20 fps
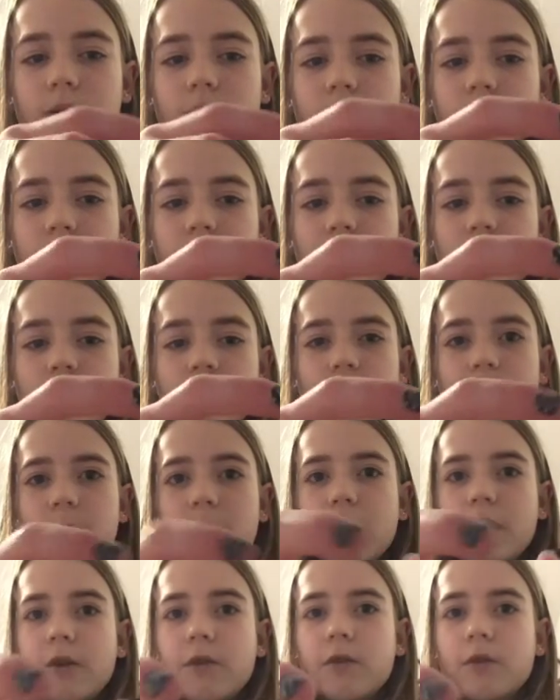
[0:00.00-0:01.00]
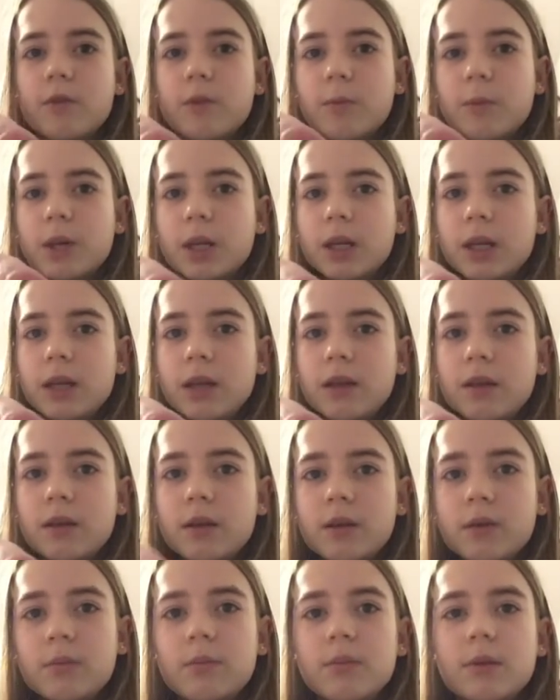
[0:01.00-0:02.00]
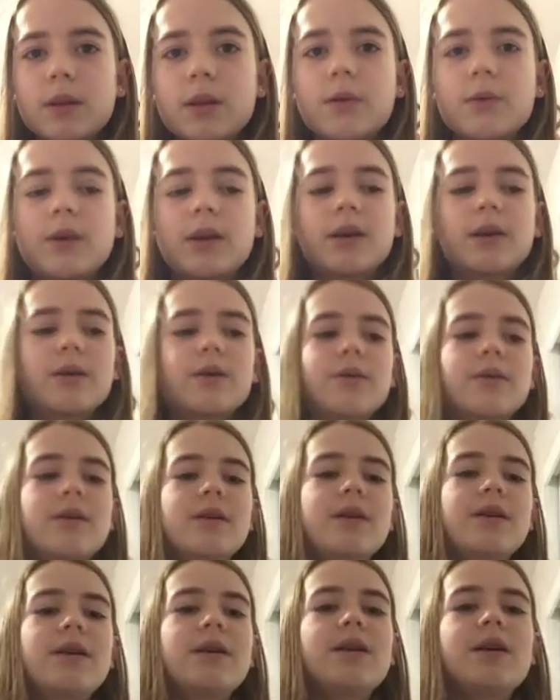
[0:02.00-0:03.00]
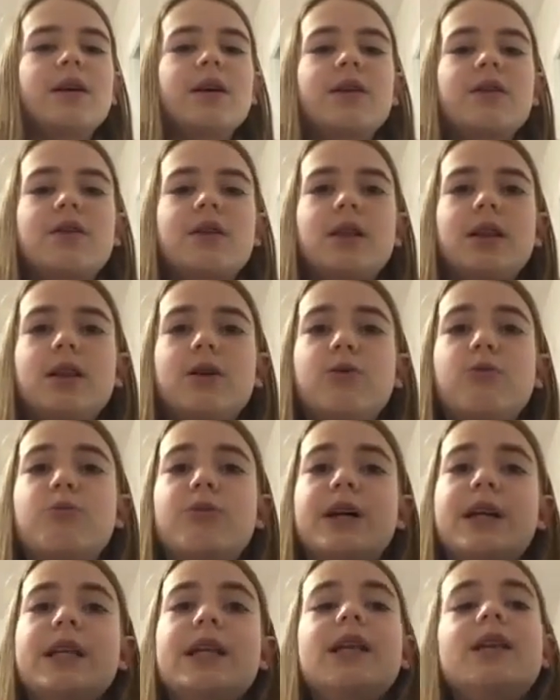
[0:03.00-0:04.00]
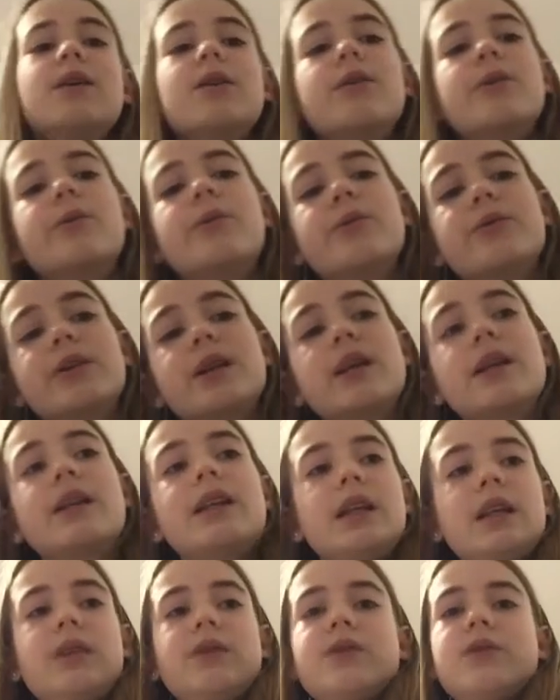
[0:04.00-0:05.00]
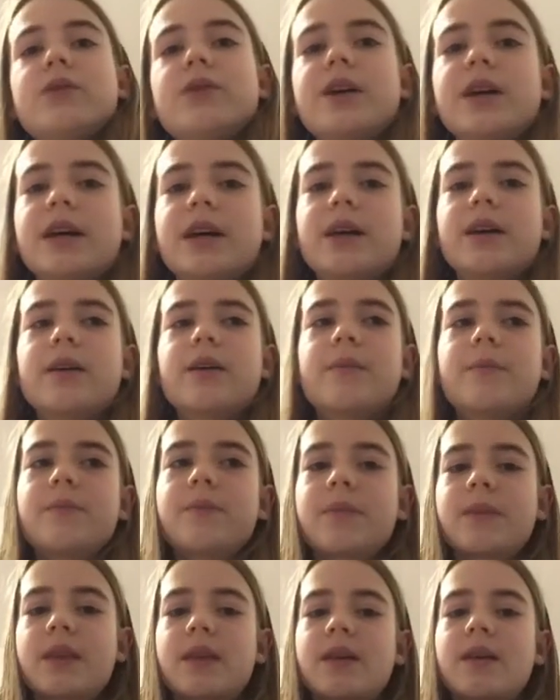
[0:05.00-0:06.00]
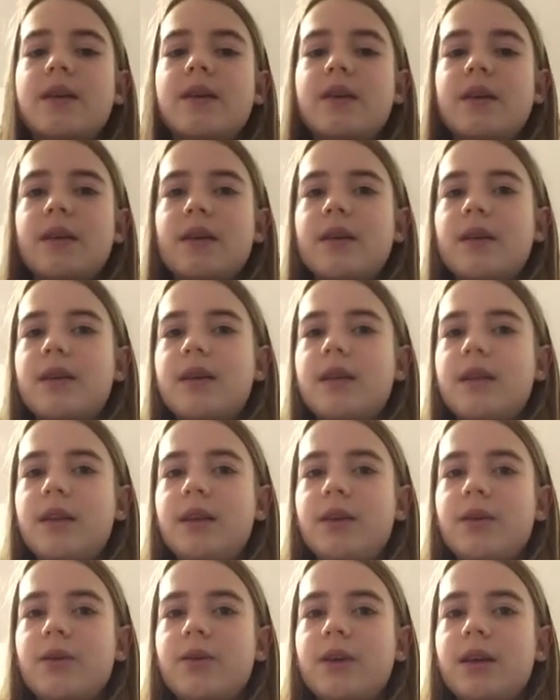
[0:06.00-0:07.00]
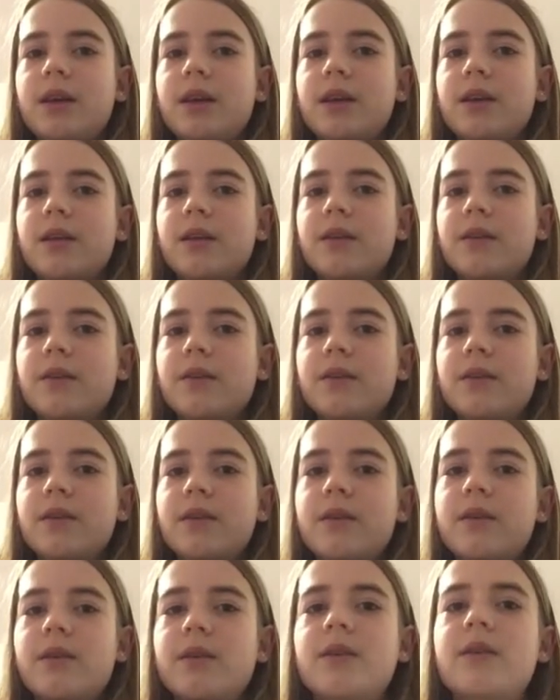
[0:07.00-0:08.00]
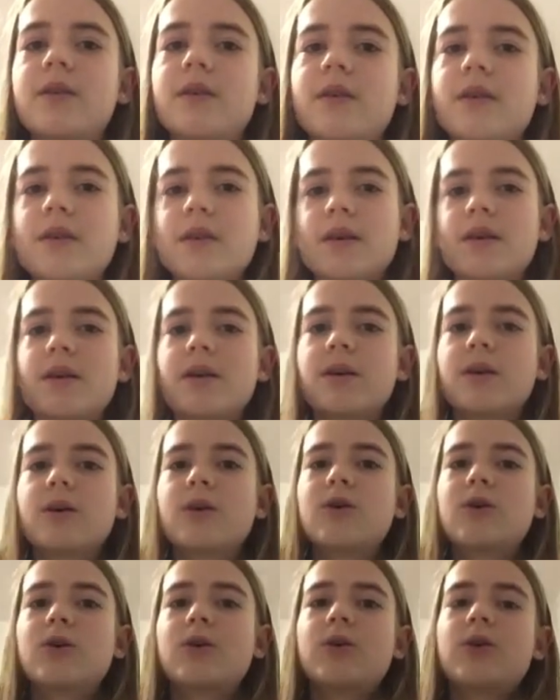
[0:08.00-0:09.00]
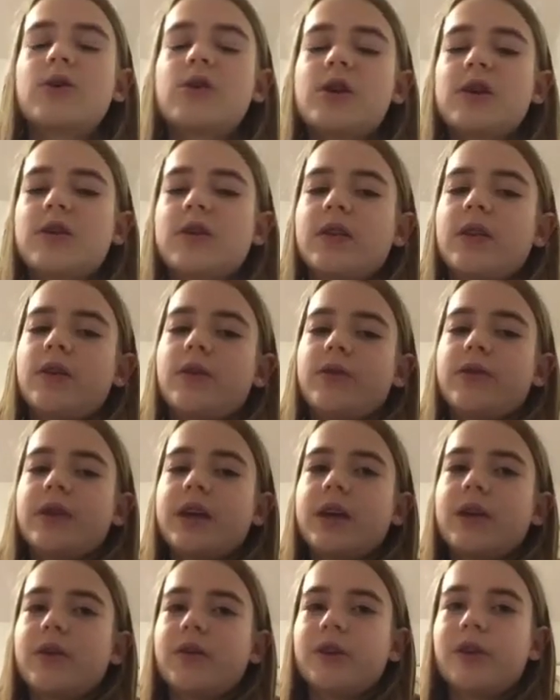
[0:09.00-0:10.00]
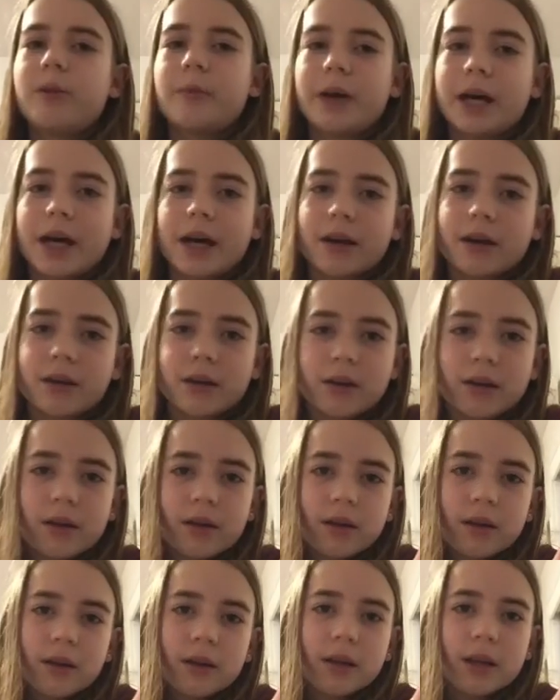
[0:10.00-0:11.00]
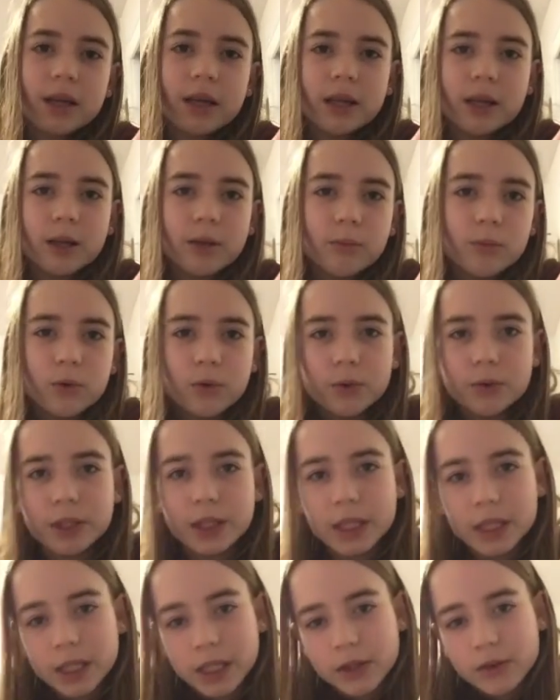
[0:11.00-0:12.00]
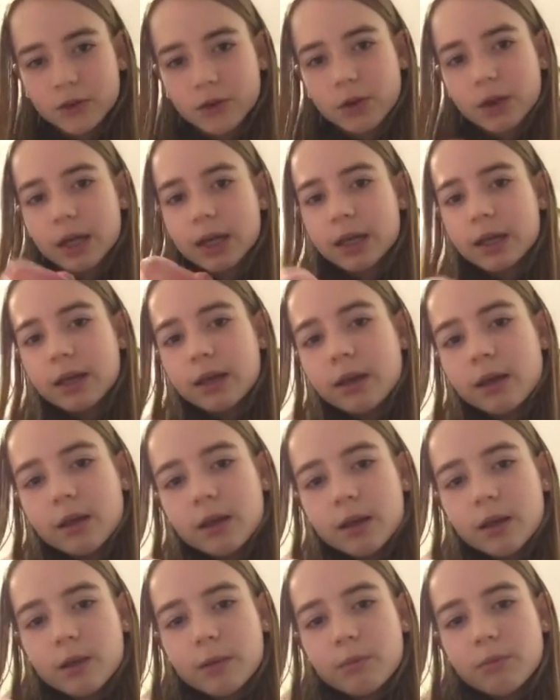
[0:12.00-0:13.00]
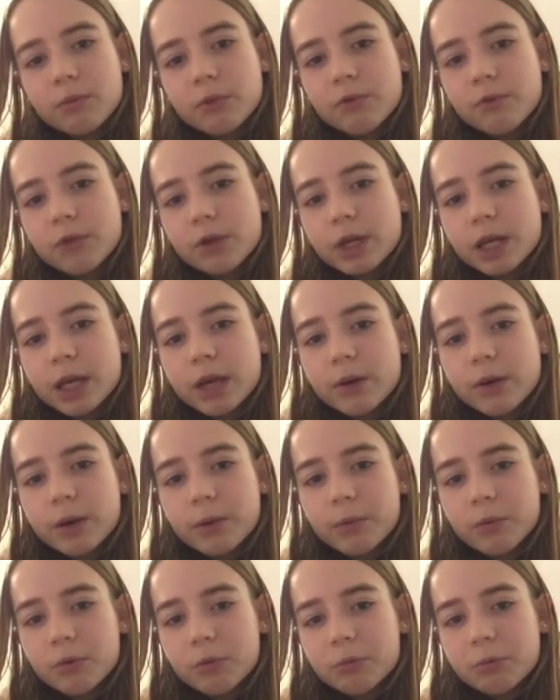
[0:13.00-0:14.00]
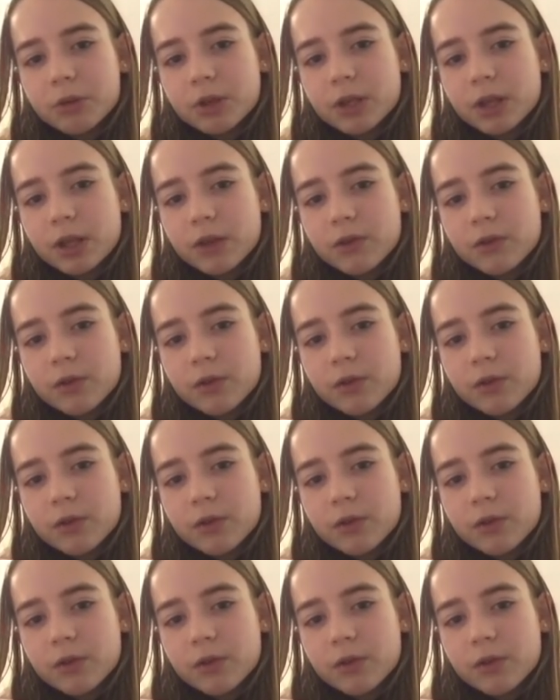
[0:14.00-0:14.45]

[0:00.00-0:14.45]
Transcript: It's quite big for the bunny. There we go. It's a little bunny holding an Easter egg. And here he is. His little tail in the back, and him holding an Easter egg. But for now, I'm going to put the Easter